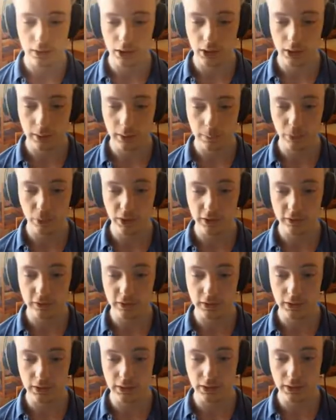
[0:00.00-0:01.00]
the
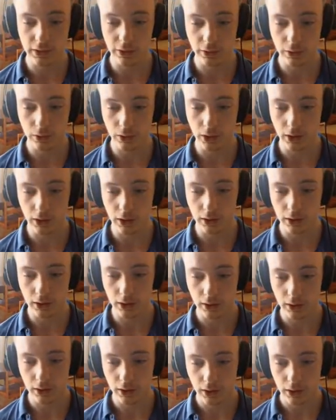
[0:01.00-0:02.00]
branches that
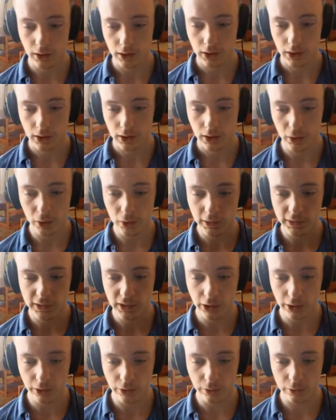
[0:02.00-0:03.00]
are components
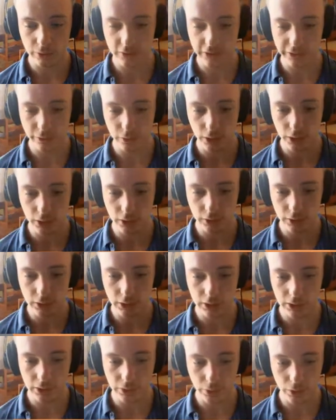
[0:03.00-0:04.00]
that are generally
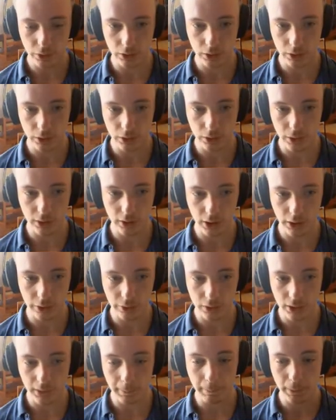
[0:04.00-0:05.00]
used for putting
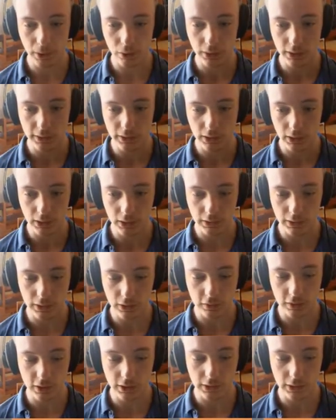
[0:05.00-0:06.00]
other components in,
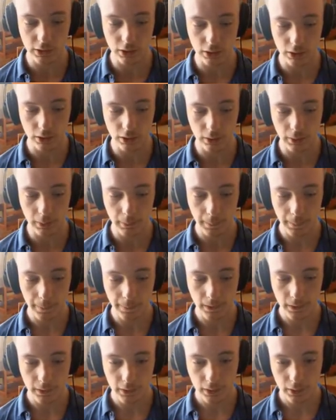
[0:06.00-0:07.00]
such as the
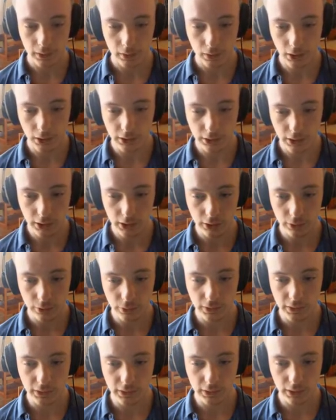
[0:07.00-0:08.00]

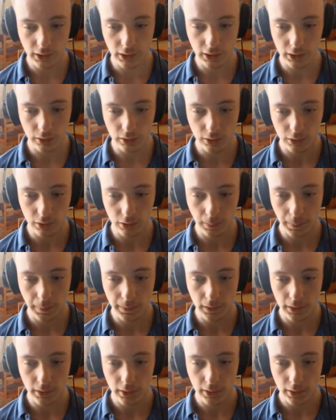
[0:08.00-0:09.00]
layouts and
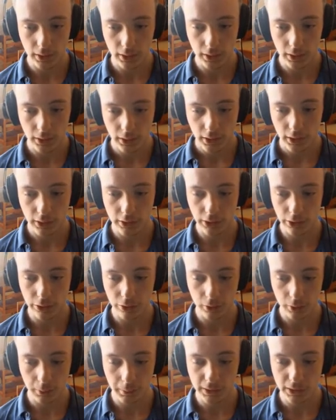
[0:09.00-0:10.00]

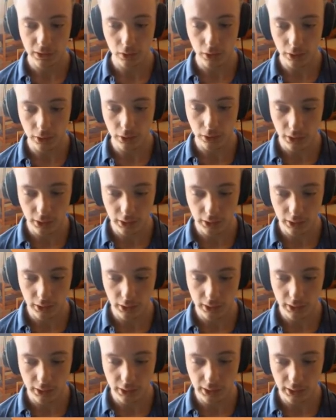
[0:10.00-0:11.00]
other miscellaneous
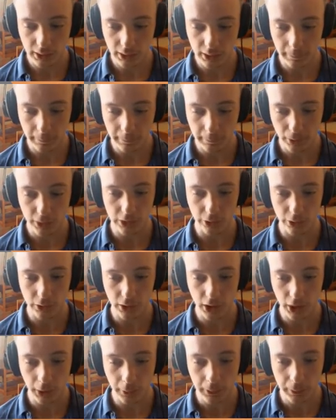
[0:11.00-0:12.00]
components like the
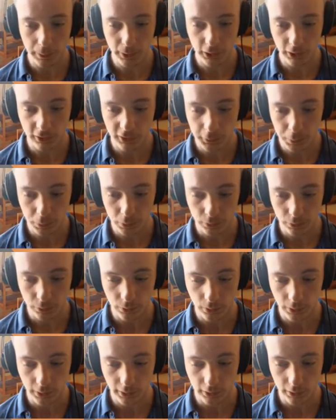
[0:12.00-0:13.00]
Kirigami page
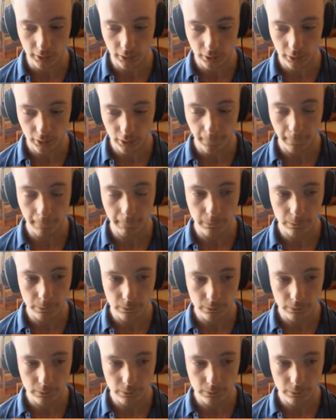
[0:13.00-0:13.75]
pool and.